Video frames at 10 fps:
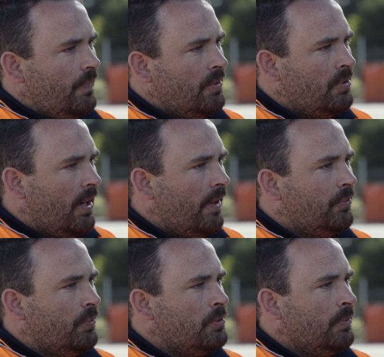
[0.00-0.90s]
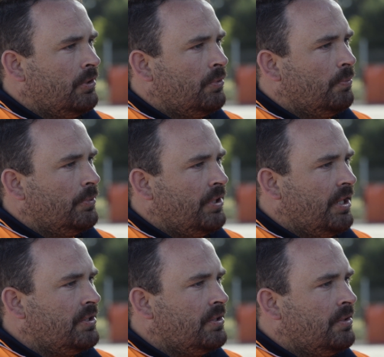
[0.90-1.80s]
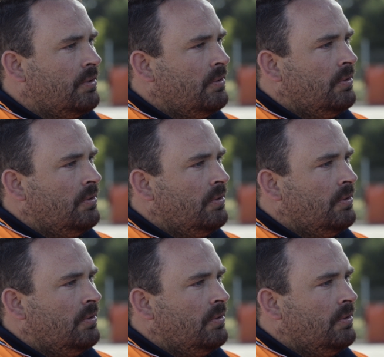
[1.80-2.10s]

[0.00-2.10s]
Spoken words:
So afterwards we did all my tests.